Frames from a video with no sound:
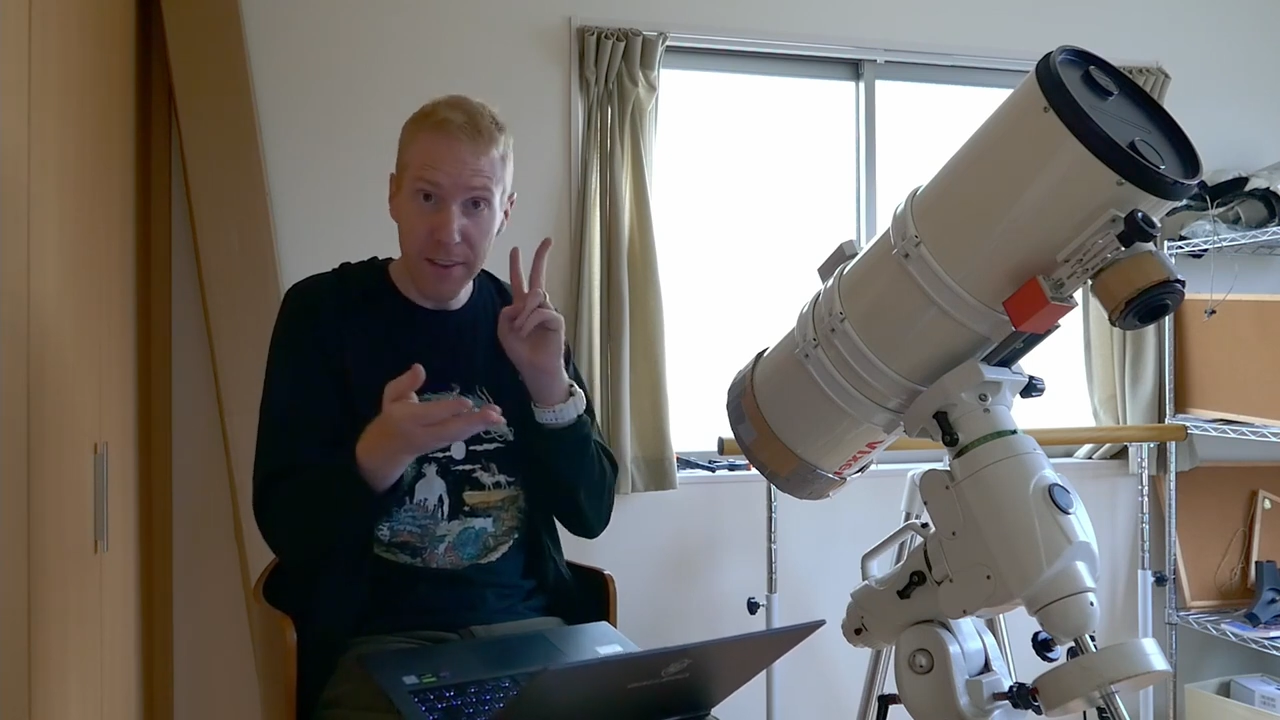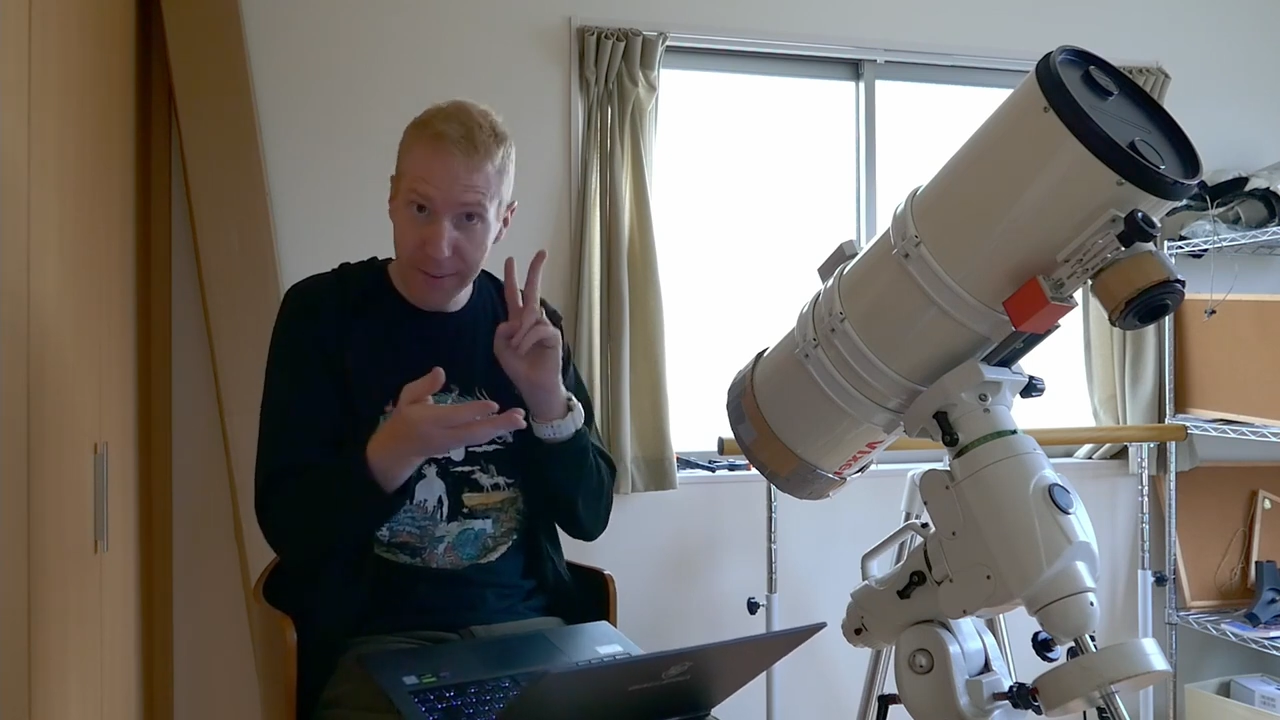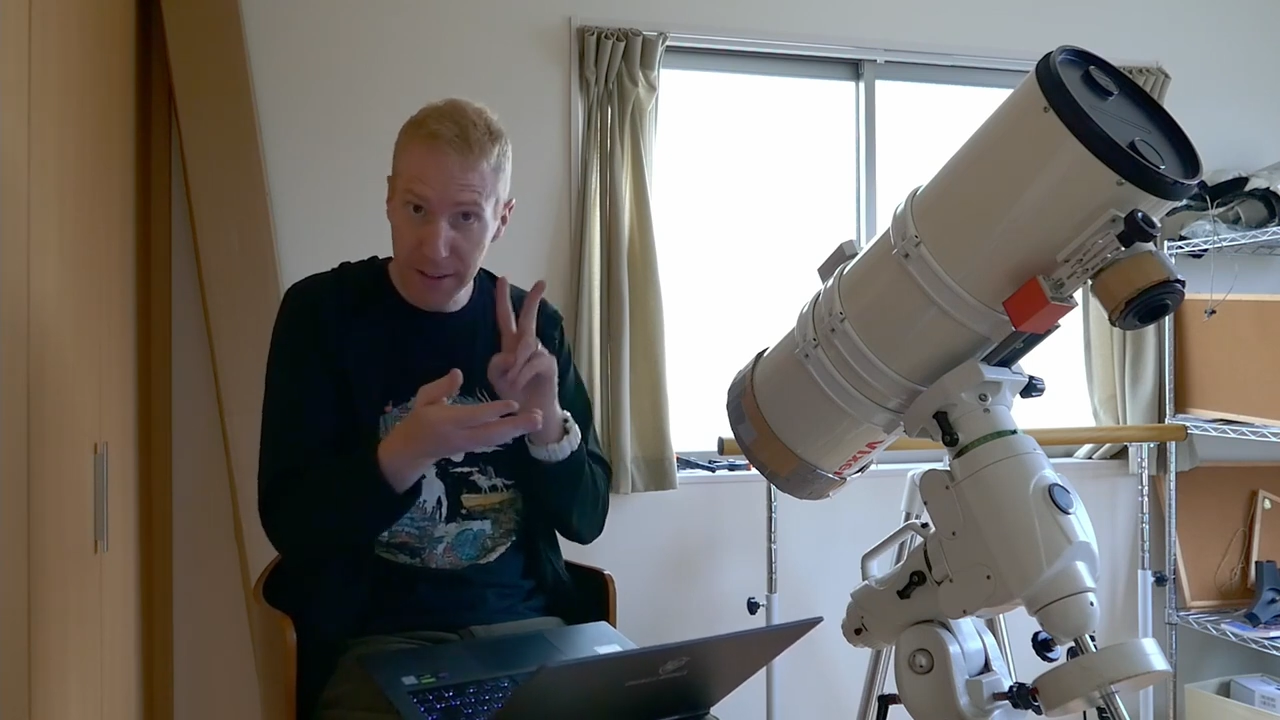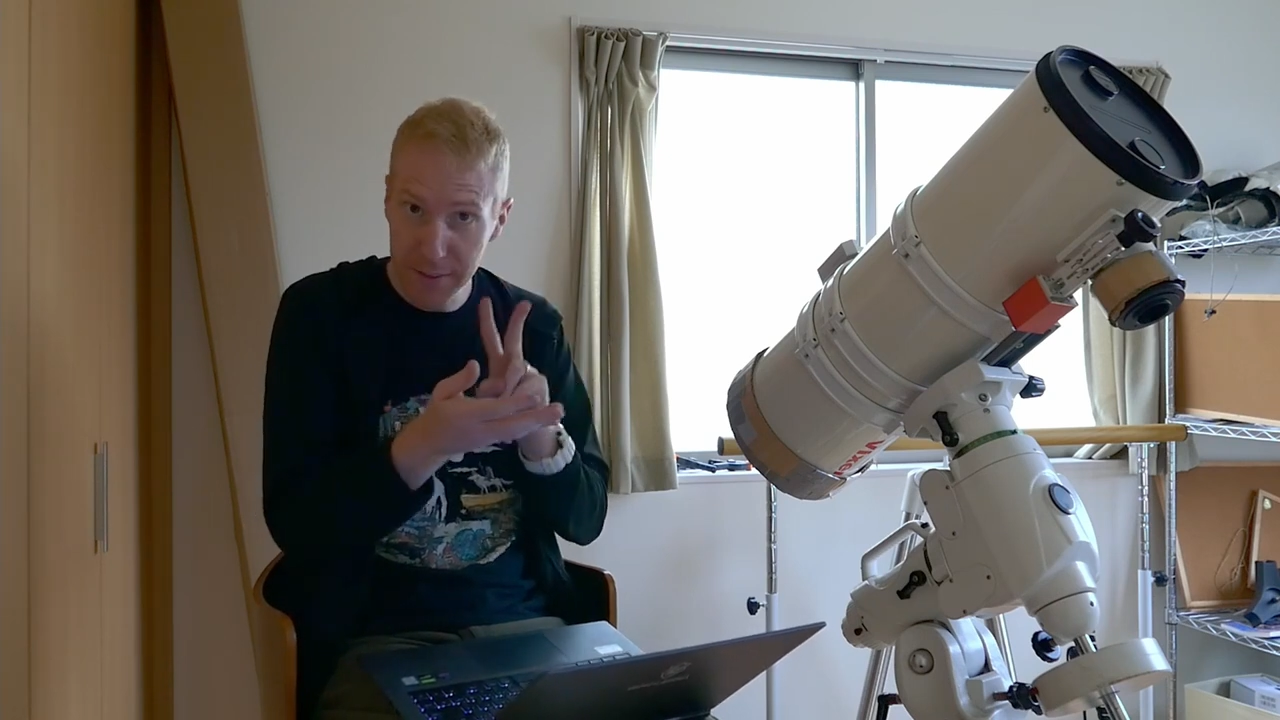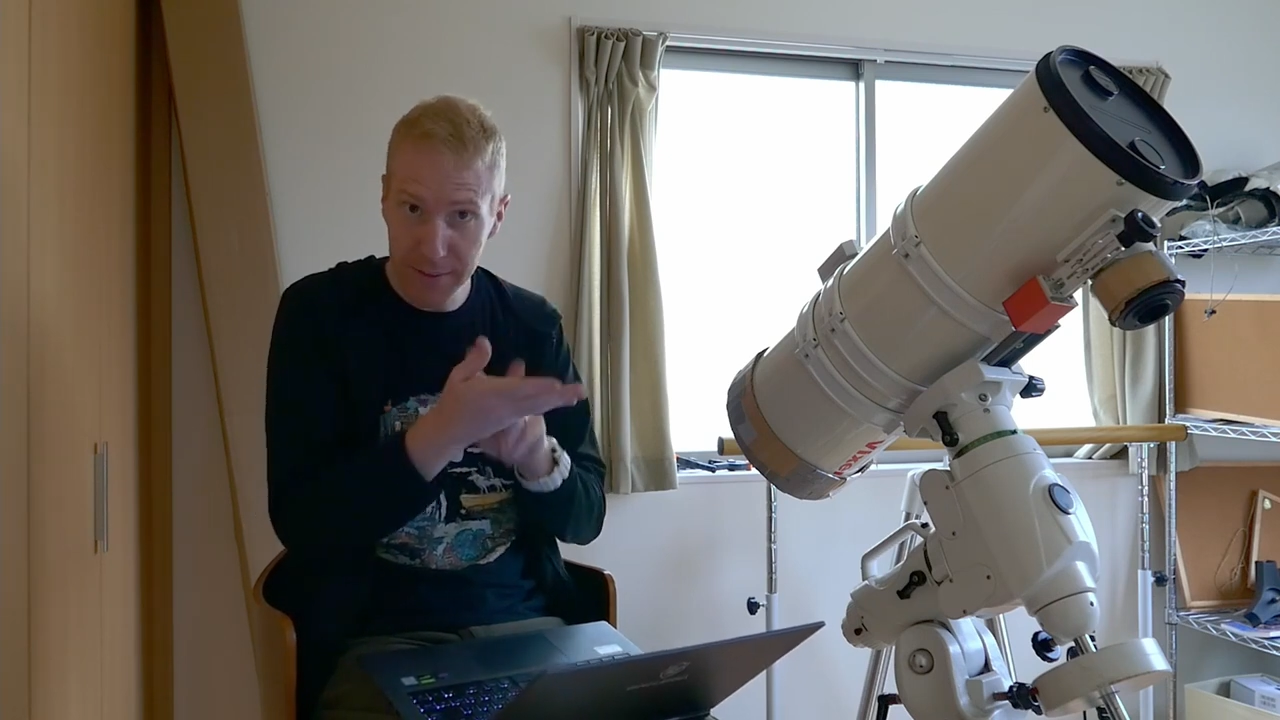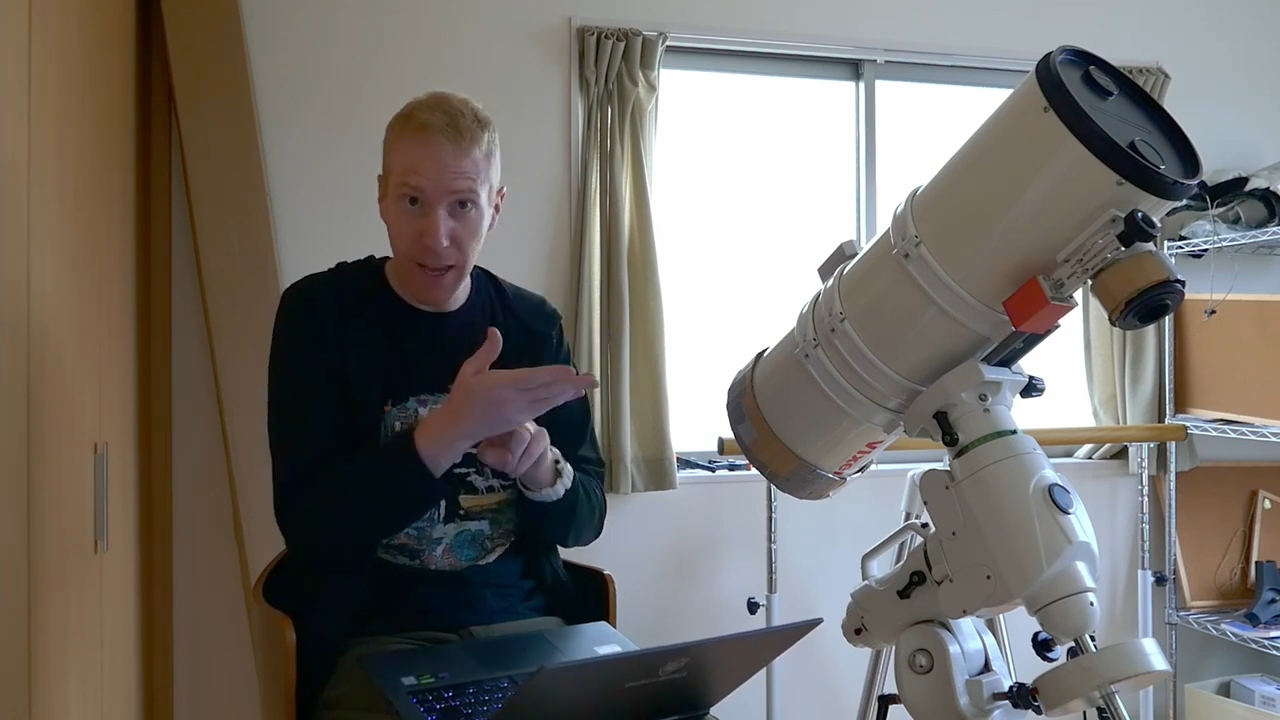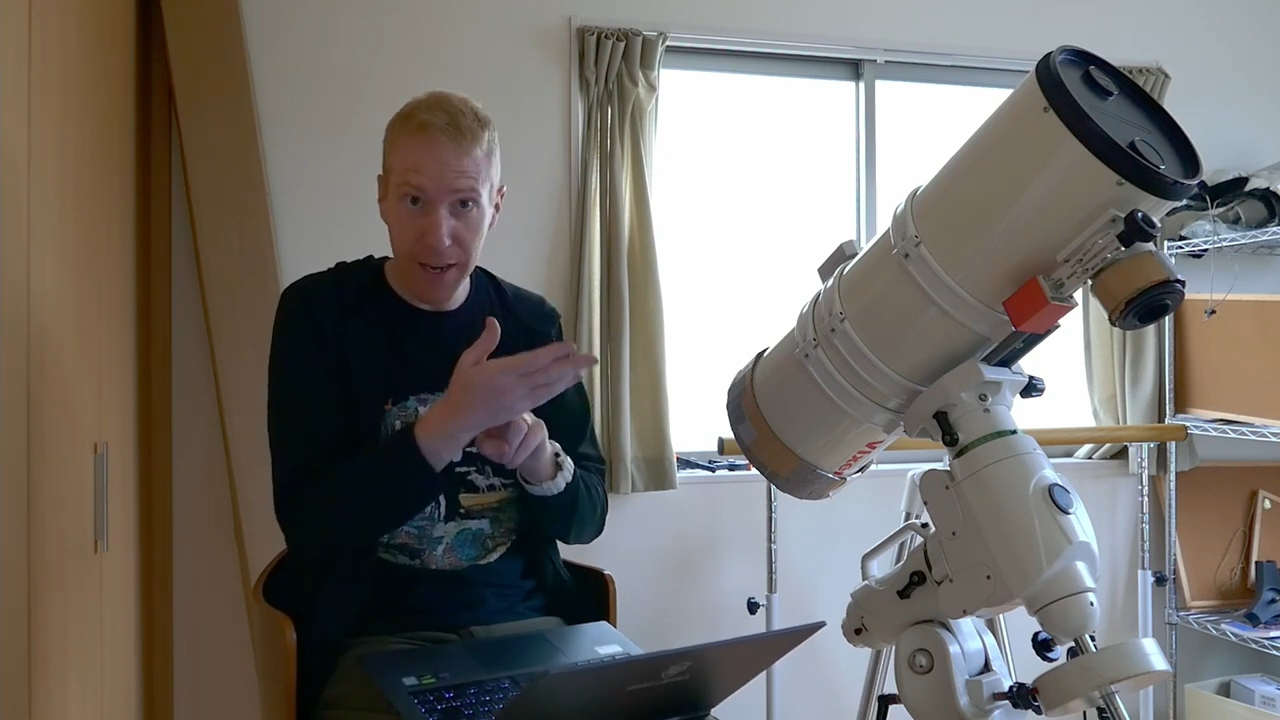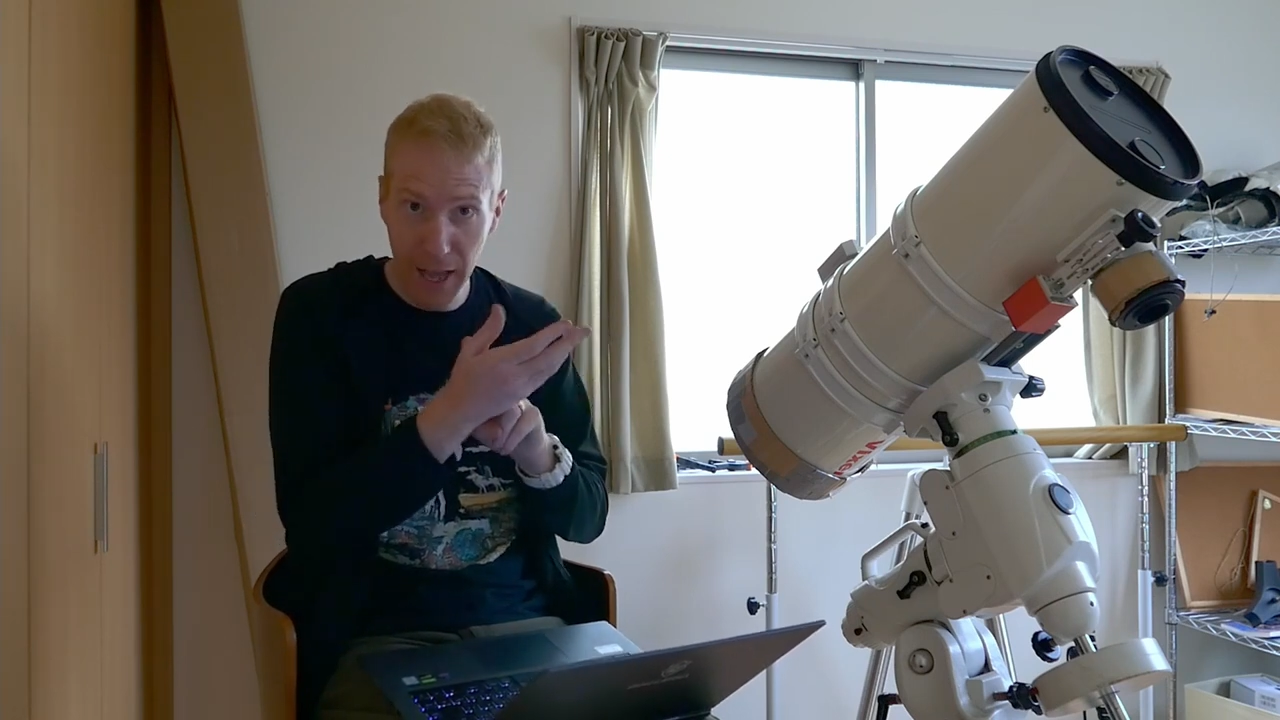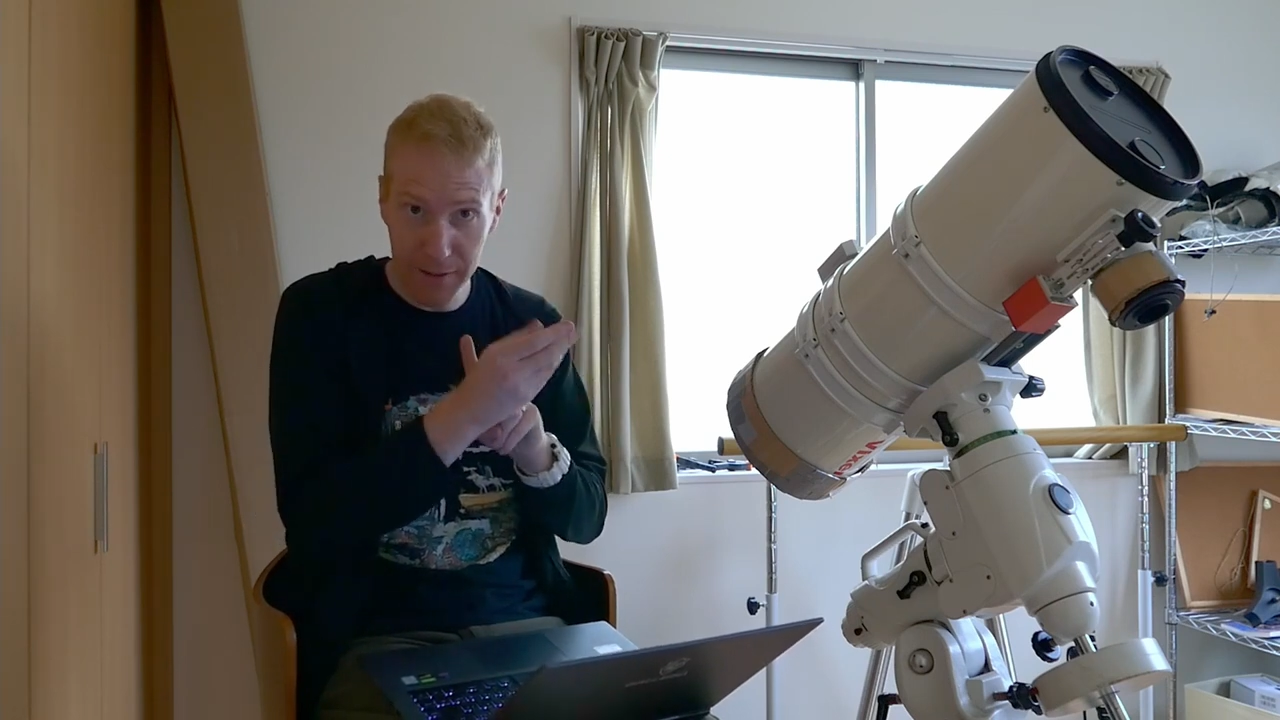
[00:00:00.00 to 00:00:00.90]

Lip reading: SynScan